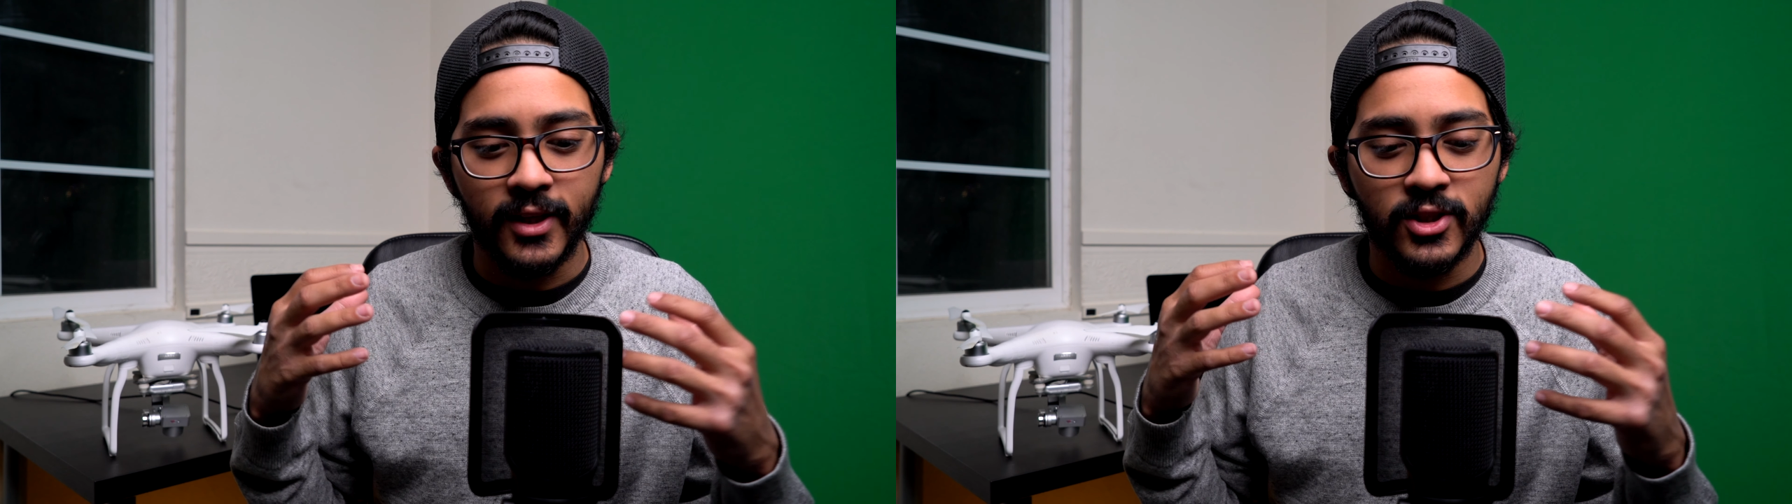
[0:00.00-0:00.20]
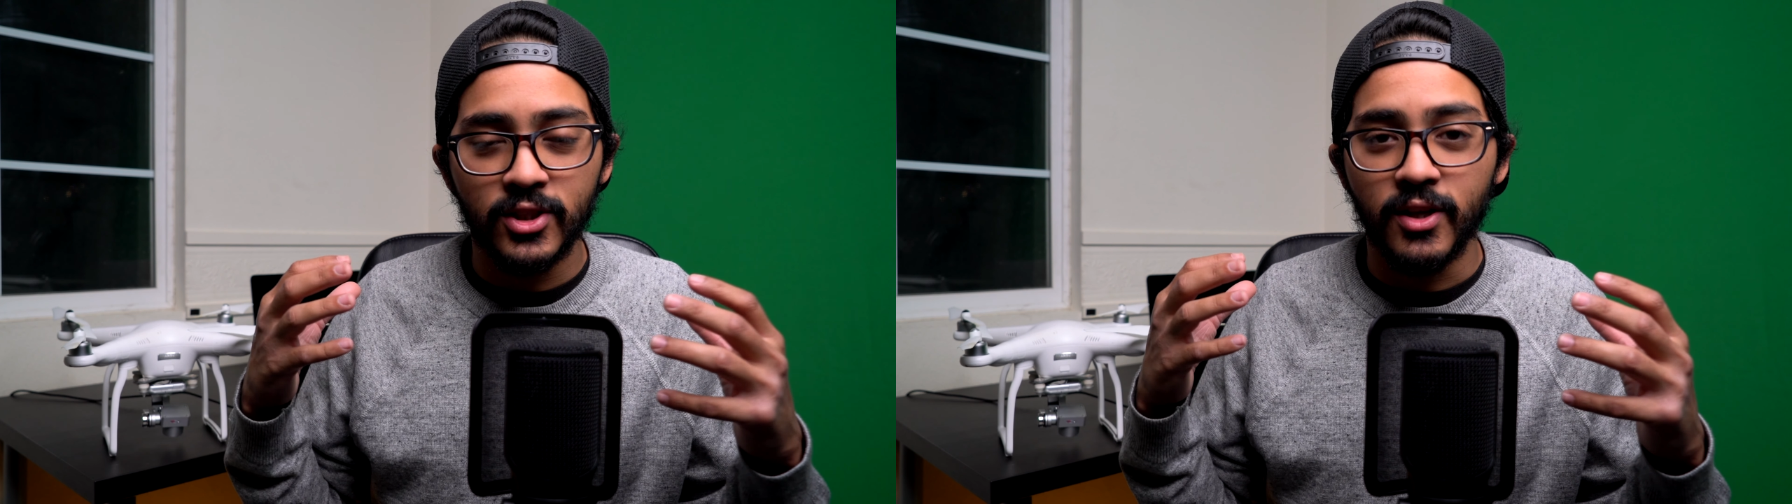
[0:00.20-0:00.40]

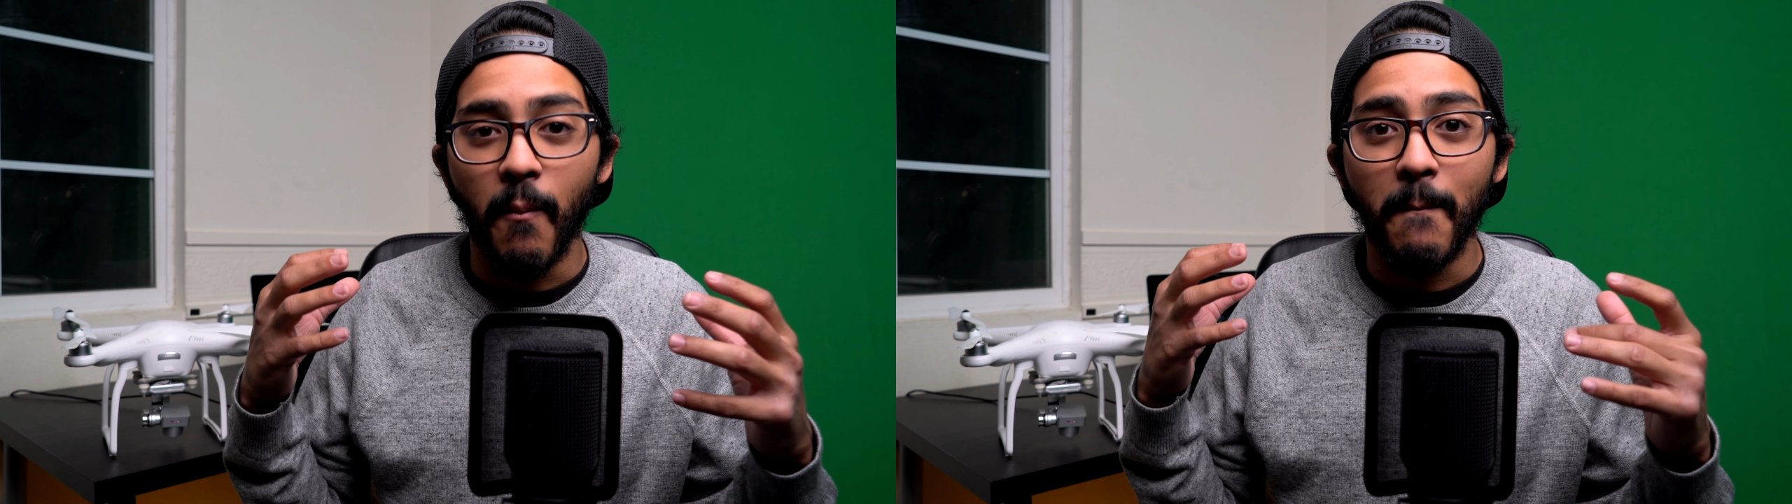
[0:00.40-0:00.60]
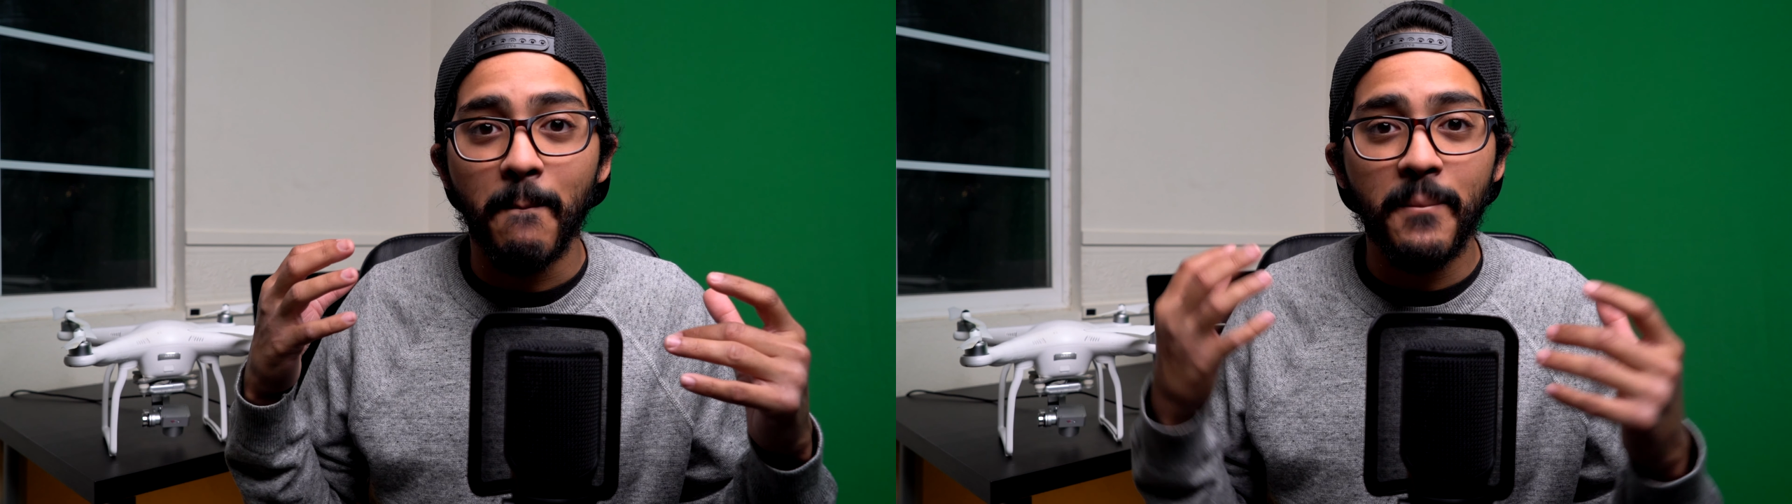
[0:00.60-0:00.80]
just a
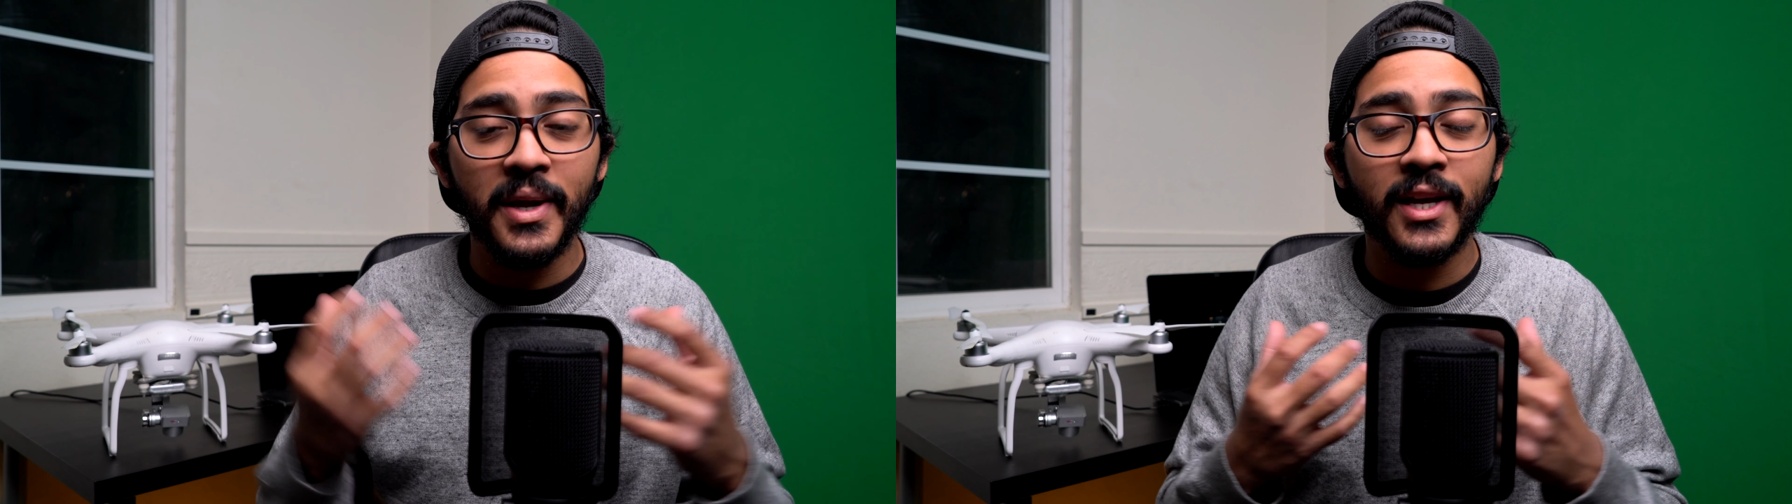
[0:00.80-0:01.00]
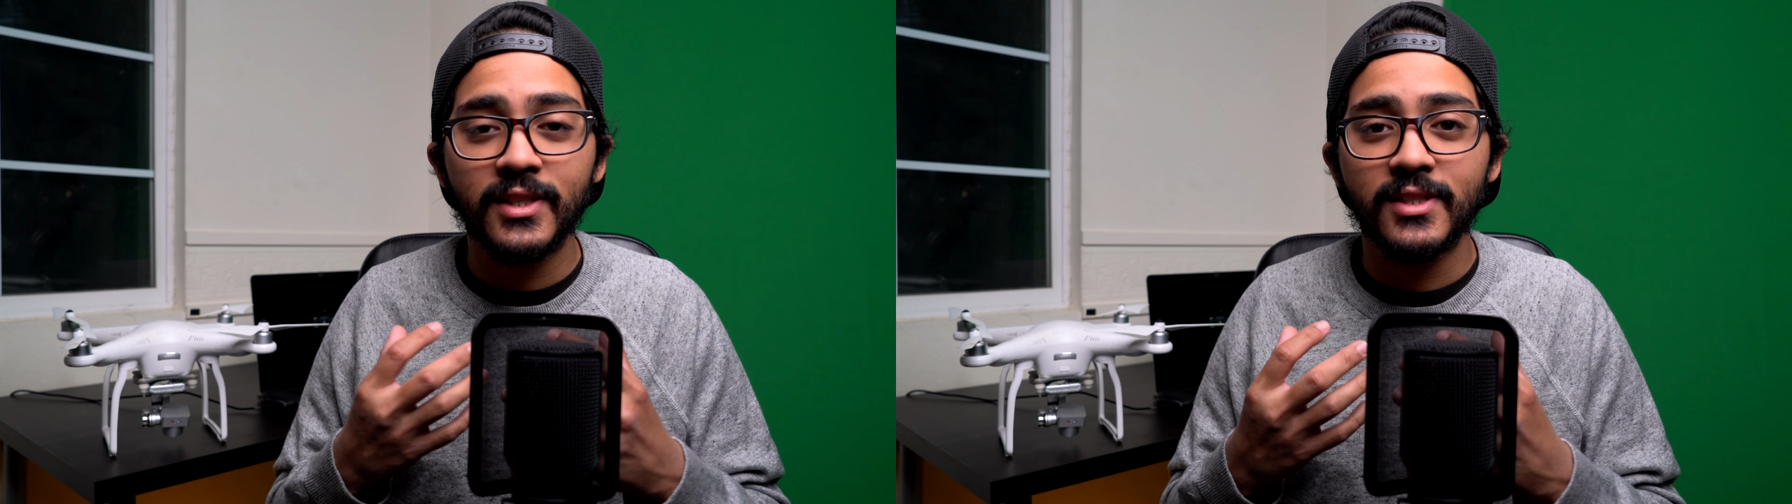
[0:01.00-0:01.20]

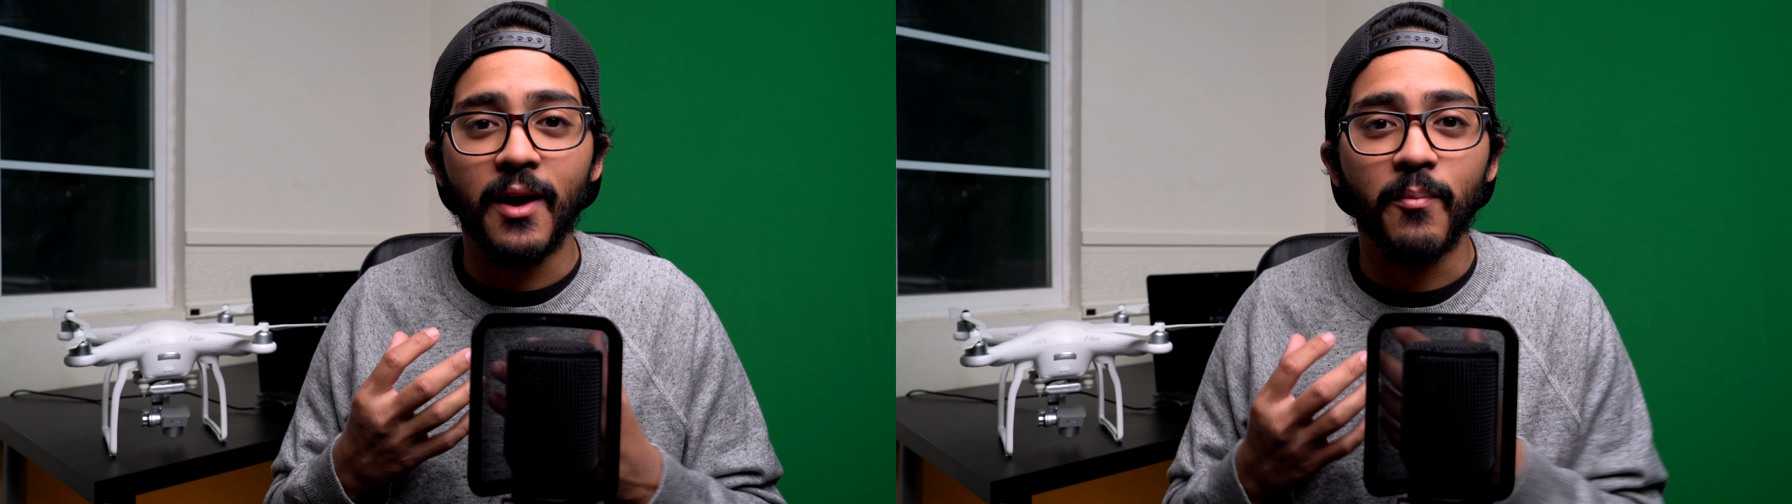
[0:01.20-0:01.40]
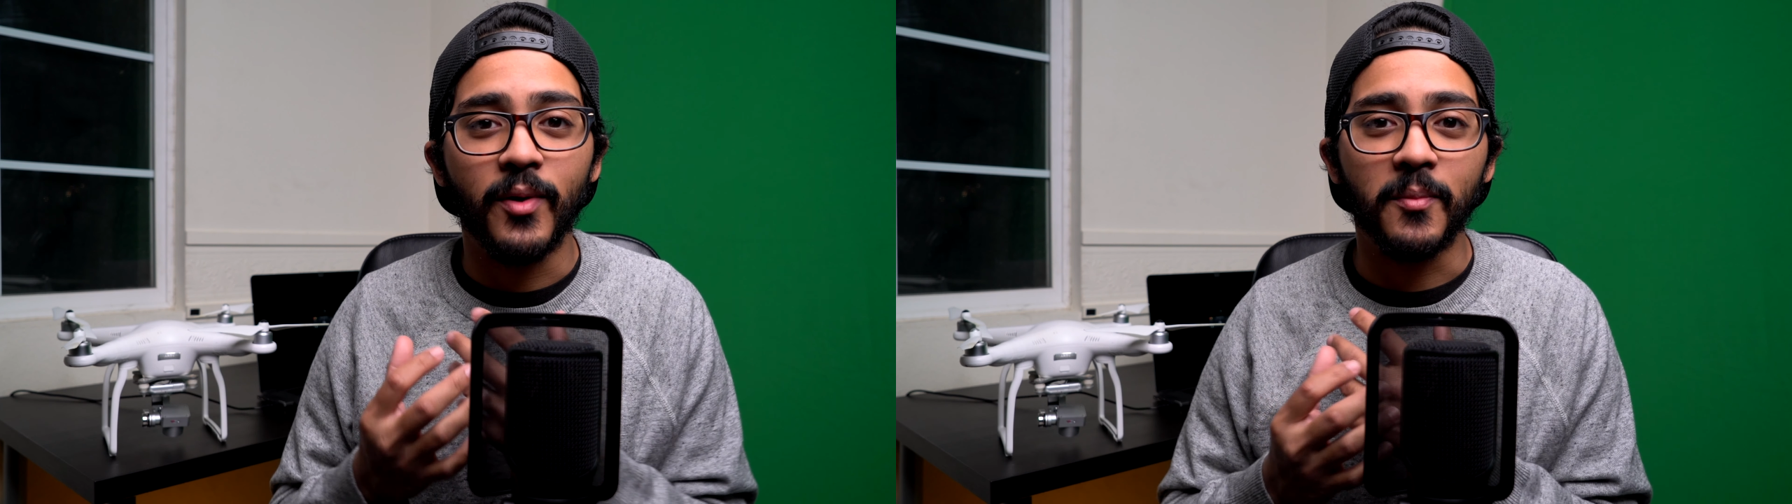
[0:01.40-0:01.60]
big
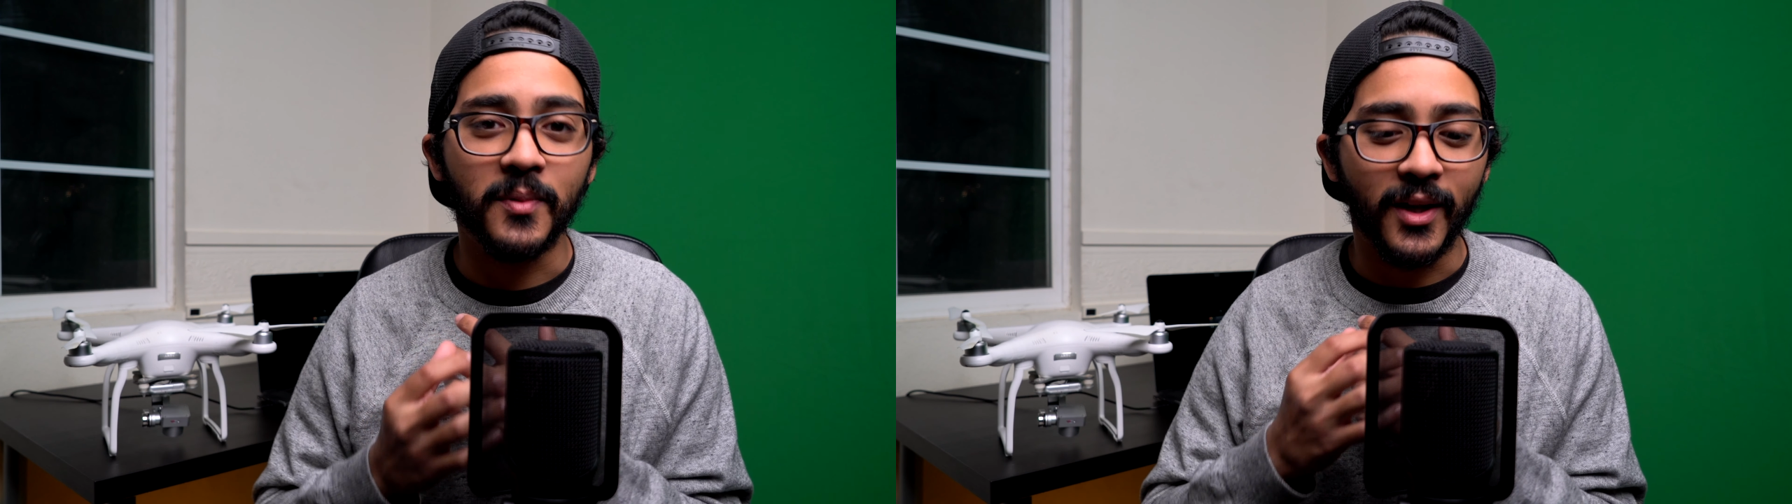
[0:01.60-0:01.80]
step up.